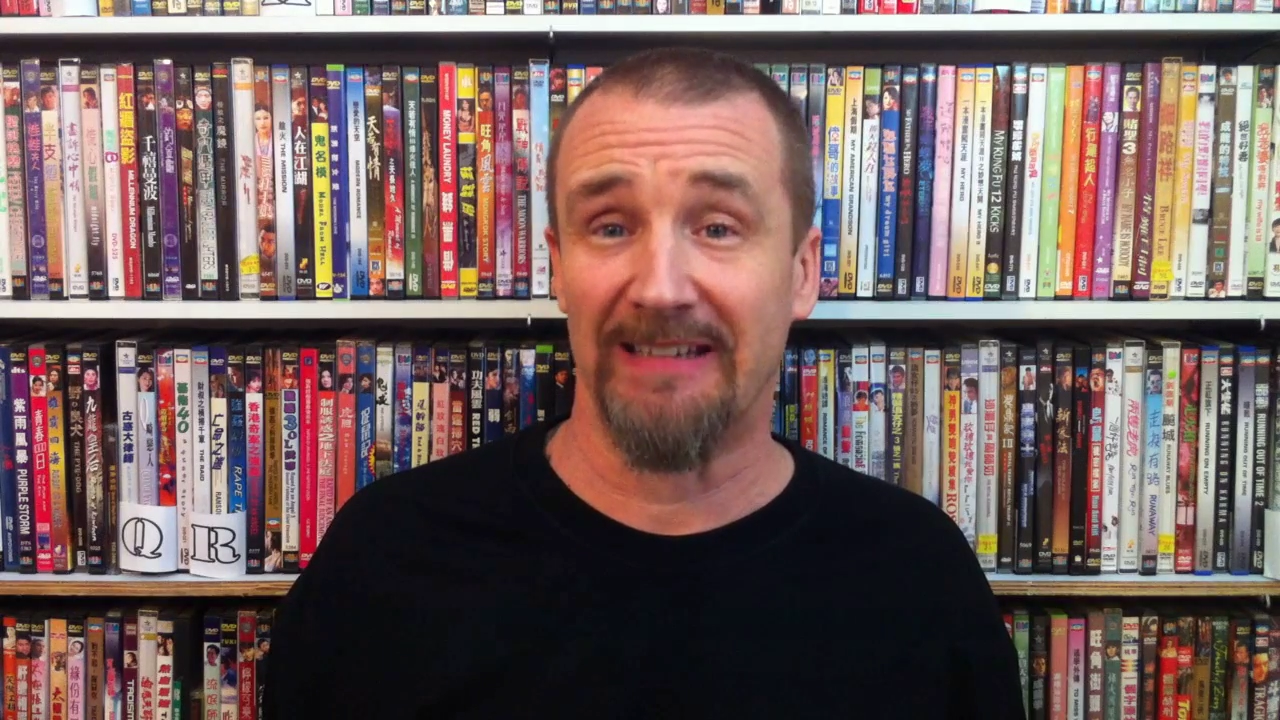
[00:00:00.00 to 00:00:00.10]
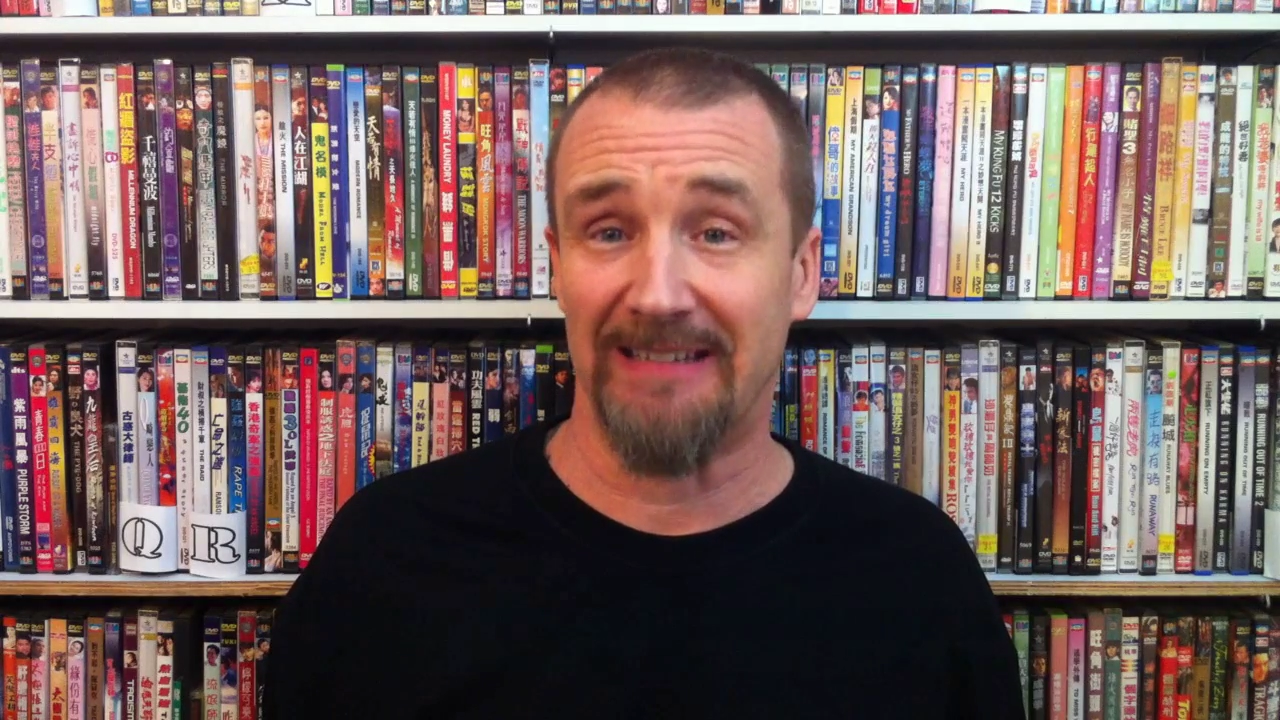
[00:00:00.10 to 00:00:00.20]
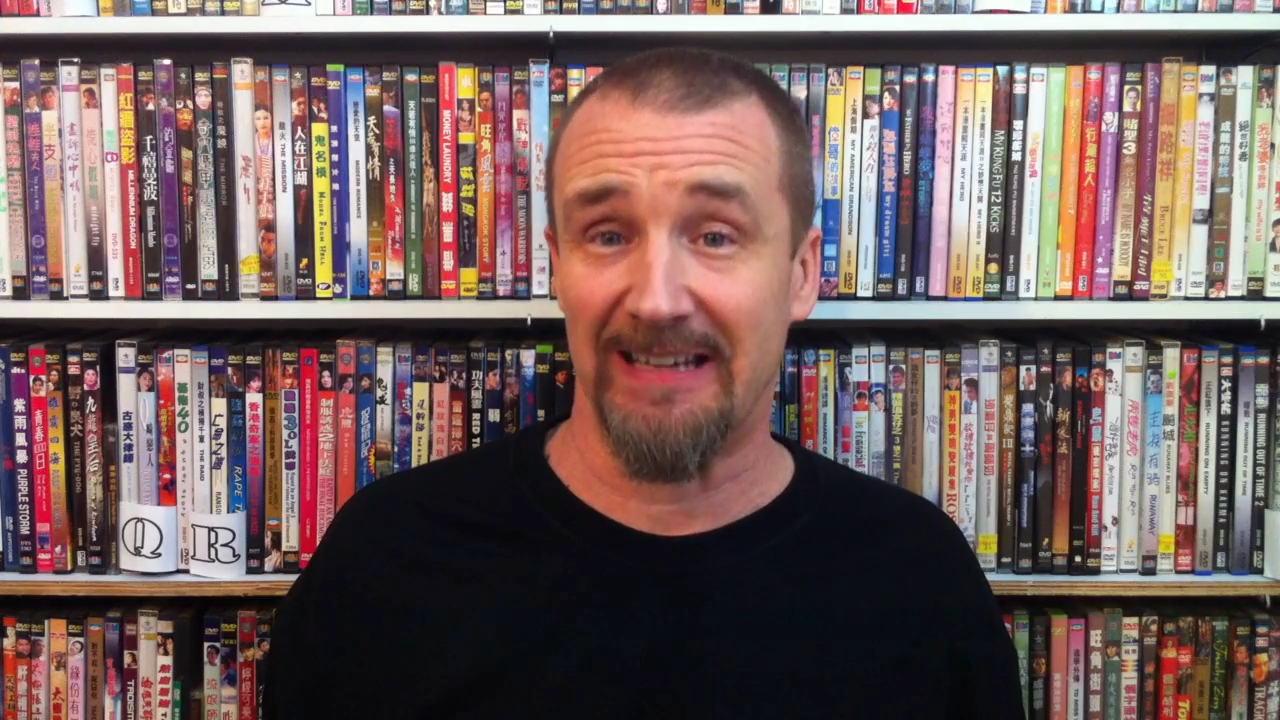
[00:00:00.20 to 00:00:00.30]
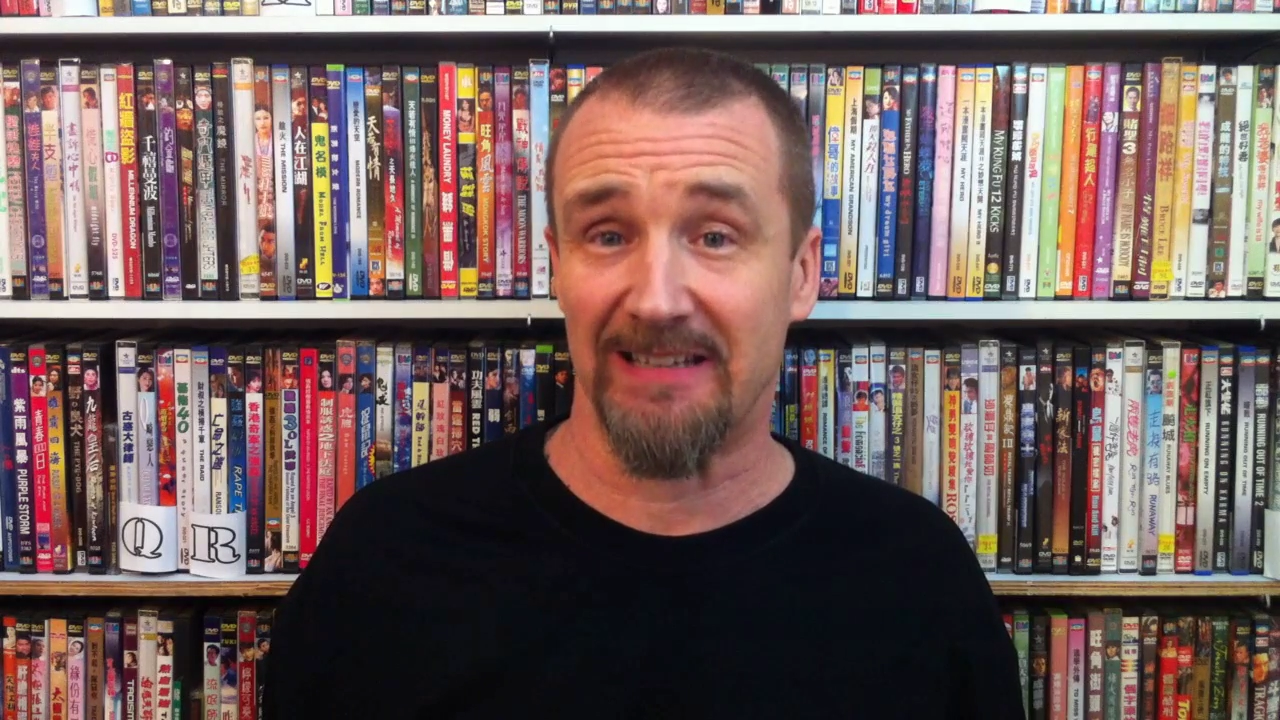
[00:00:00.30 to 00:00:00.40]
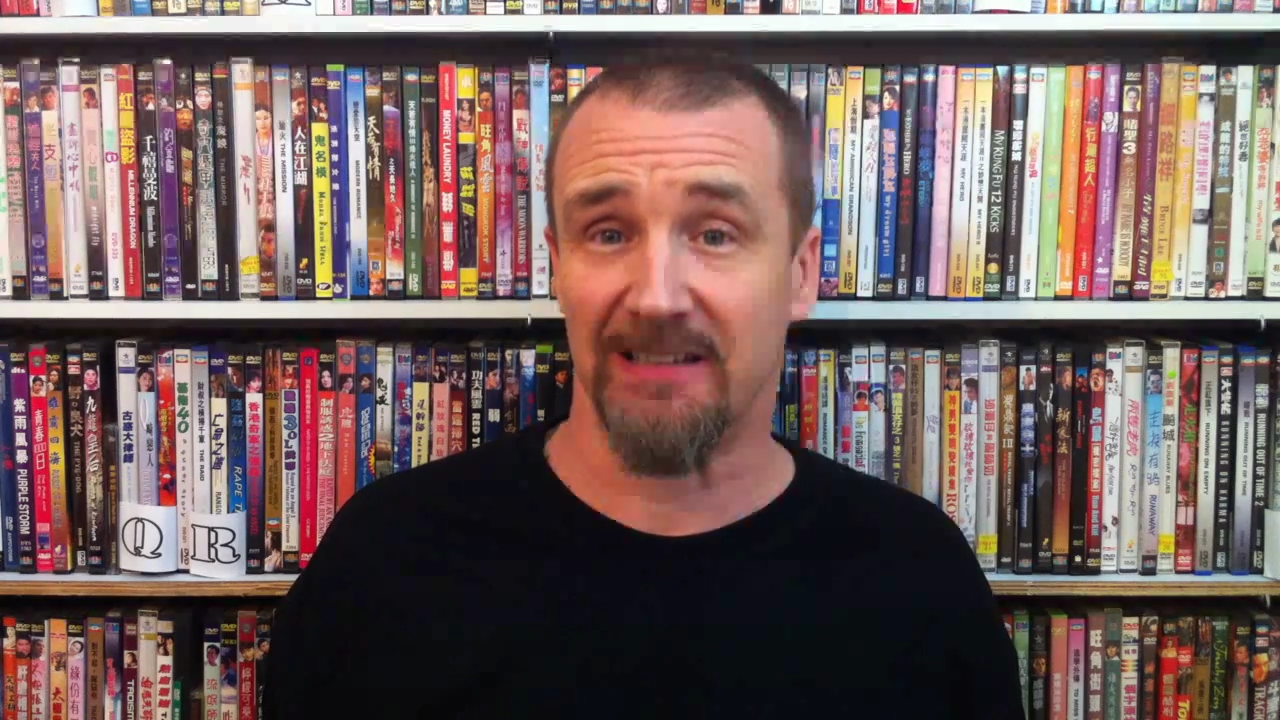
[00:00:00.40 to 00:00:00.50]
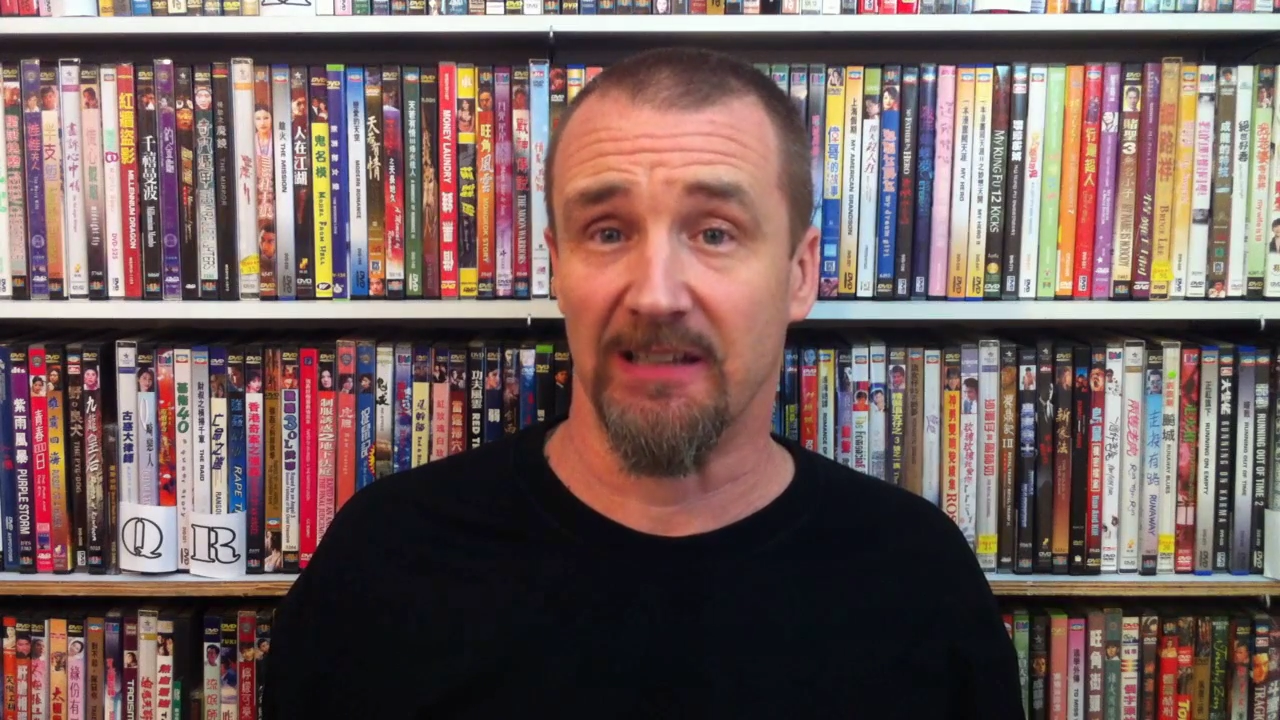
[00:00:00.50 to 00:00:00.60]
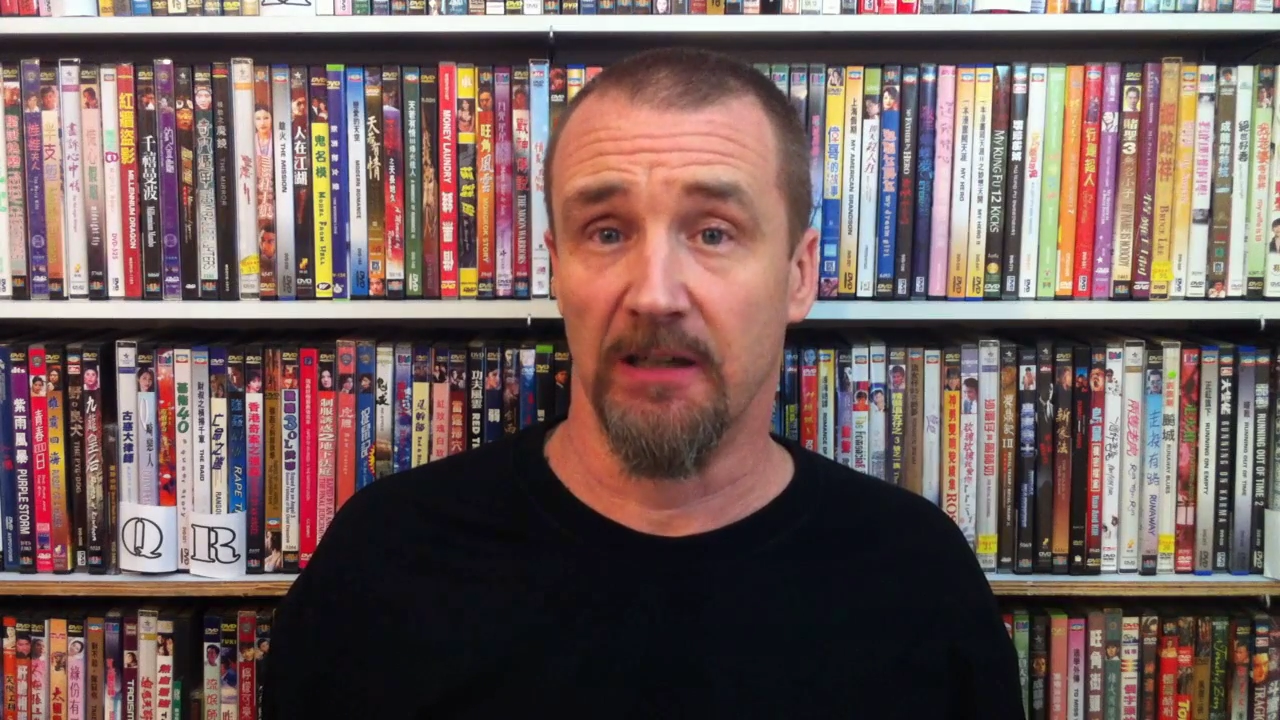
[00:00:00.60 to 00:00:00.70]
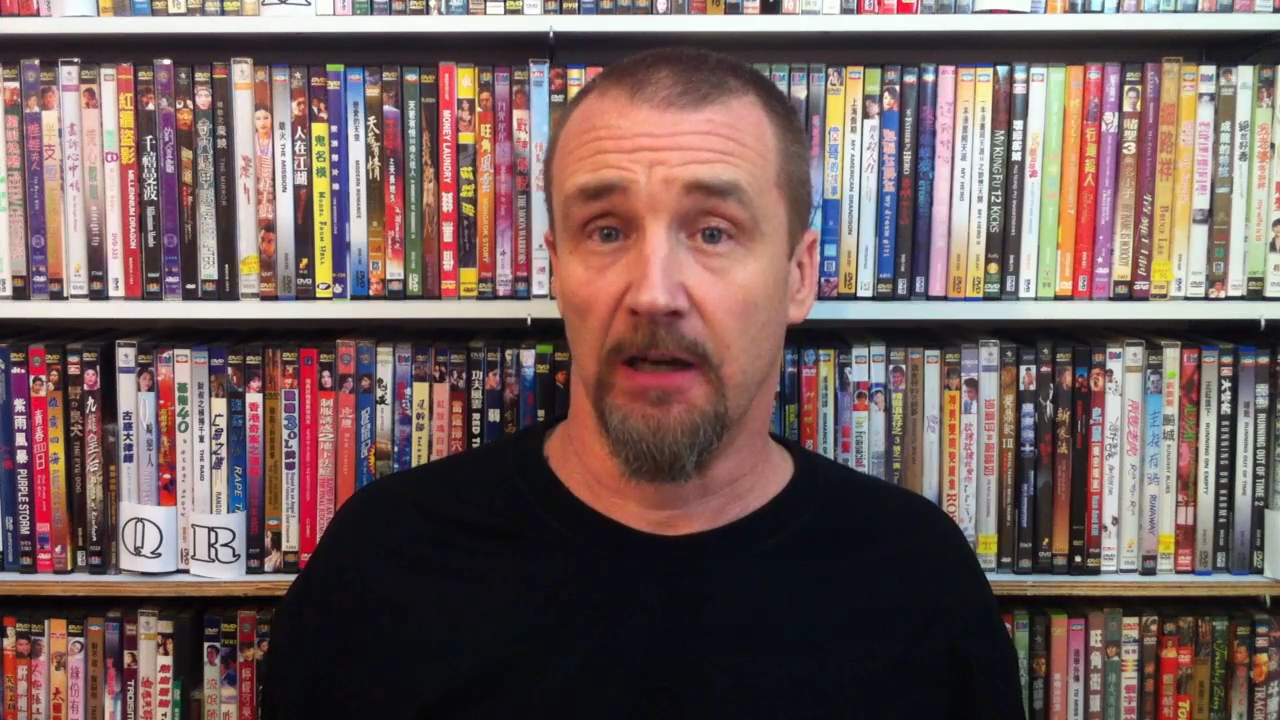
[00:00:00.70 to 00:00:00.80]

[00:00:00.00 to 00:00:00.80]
a disc.